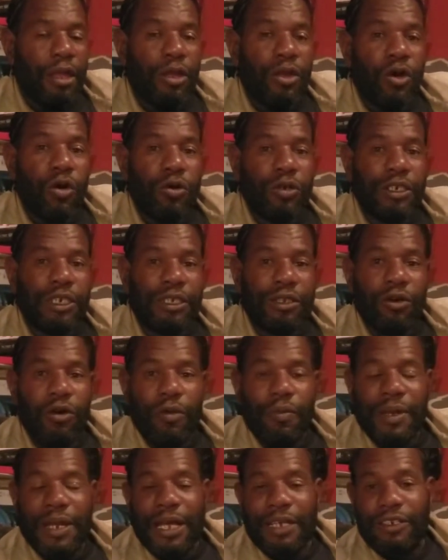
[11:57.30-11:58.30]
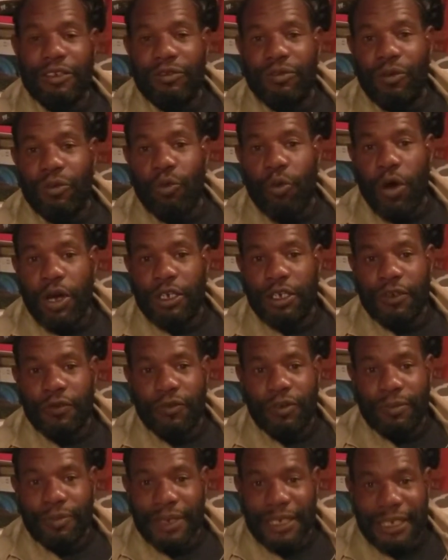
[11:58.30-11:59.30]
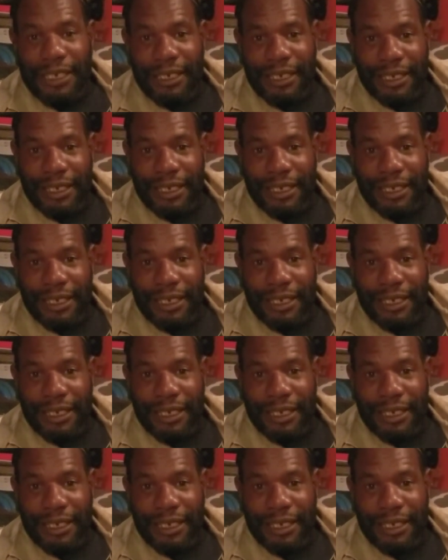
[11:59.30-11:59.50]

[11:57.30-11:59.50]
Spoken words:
No, she told me that she would wash it for me.